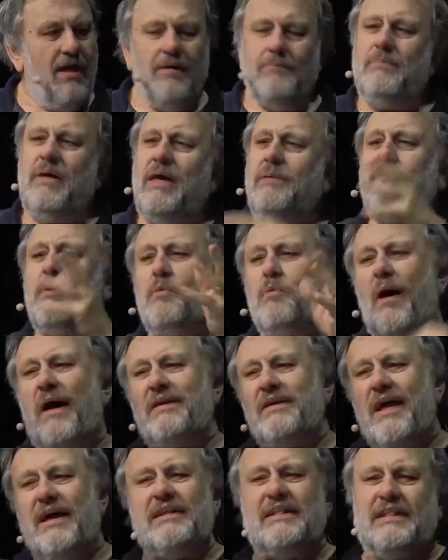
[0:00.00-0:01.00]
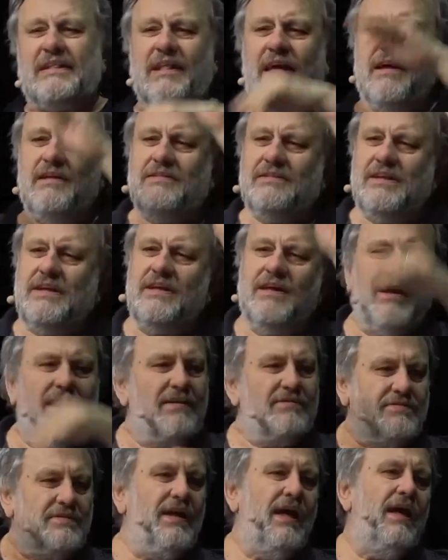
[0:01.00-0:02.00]
Maybe one night stand here
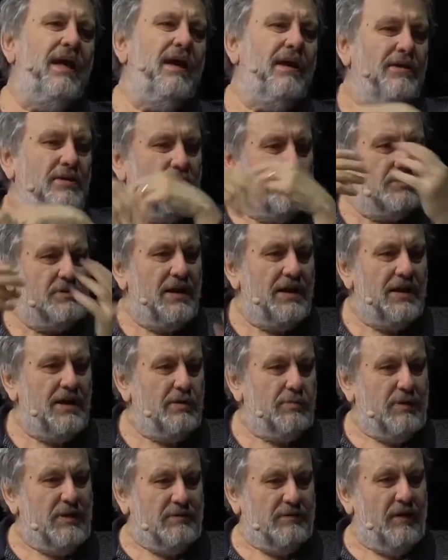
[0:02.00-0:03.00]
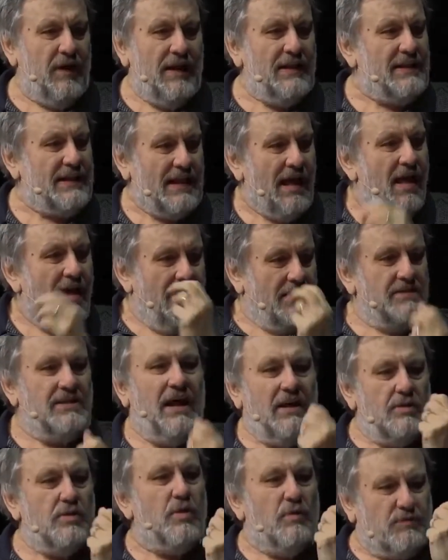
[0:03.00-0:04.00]
and there, you drink with friends, then
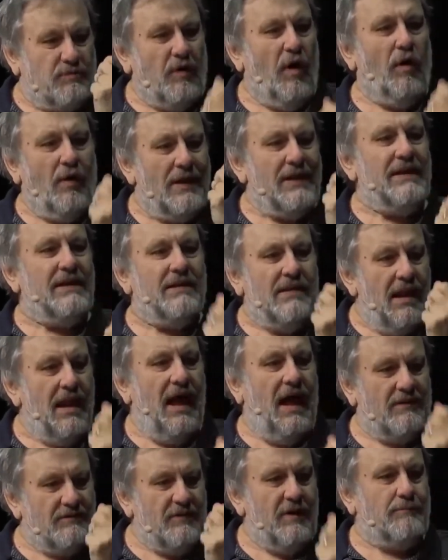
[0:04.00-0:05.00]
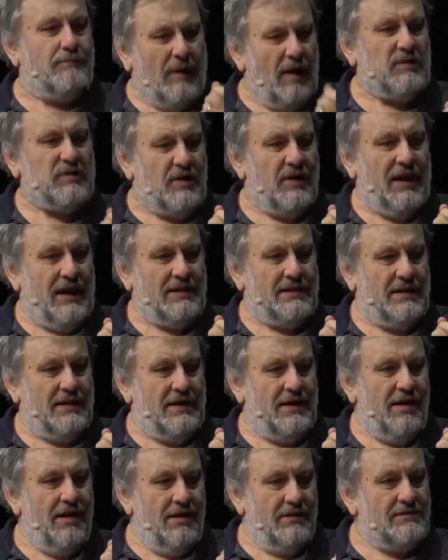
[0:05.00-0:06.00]
you fall in love passionately.
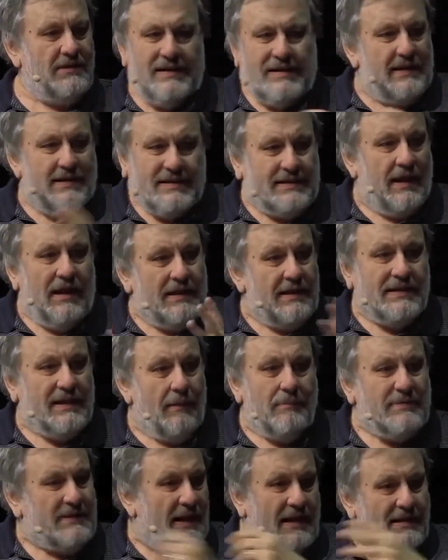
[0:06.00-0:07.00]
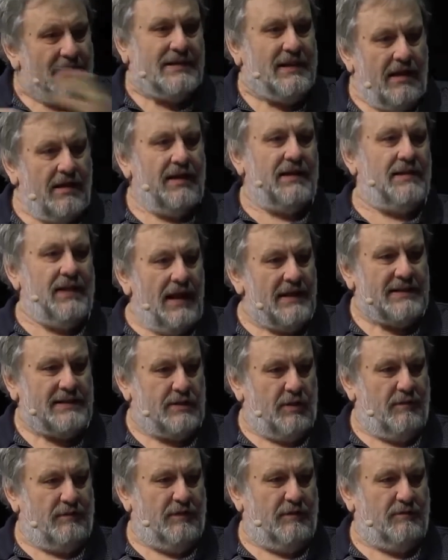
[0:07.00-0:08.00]
This is, in some sense, a
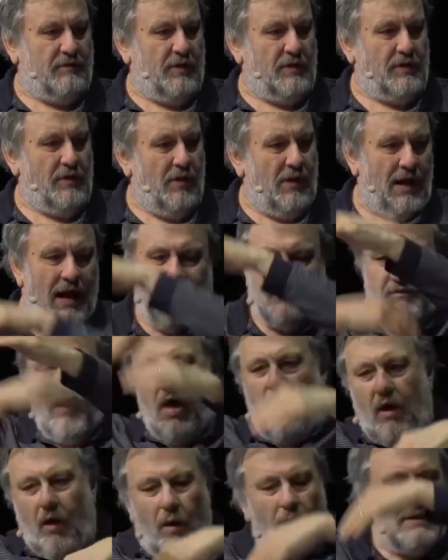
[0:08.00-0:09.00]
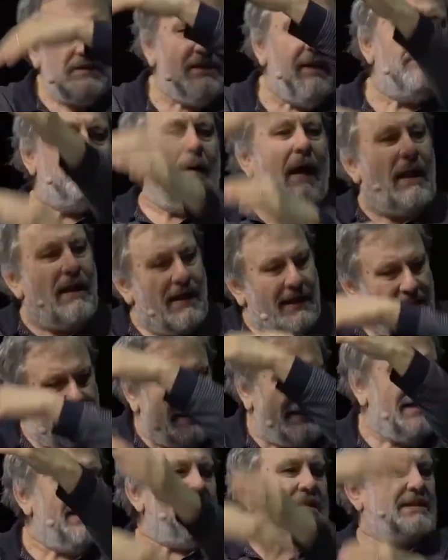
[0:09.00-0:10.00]
catastrophe for your life. All the balance
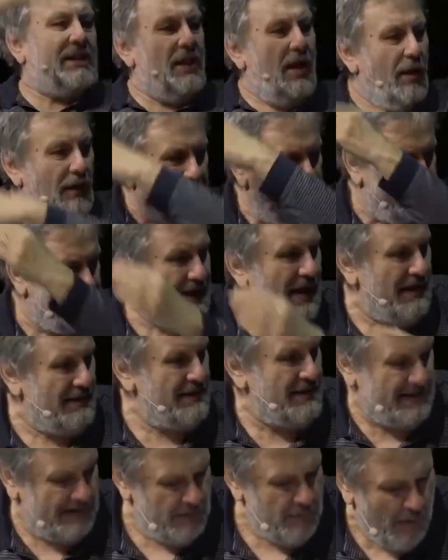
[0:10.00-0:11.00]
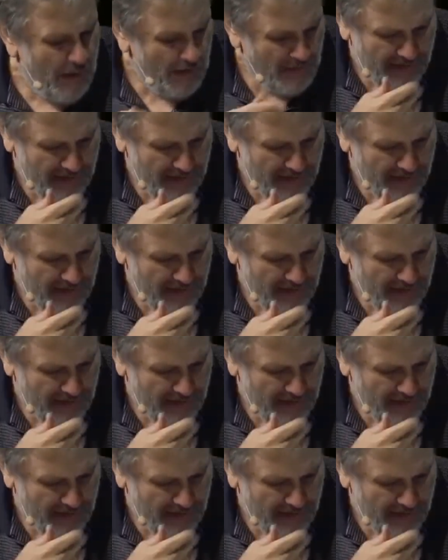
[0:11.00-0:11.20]
is lost and so on.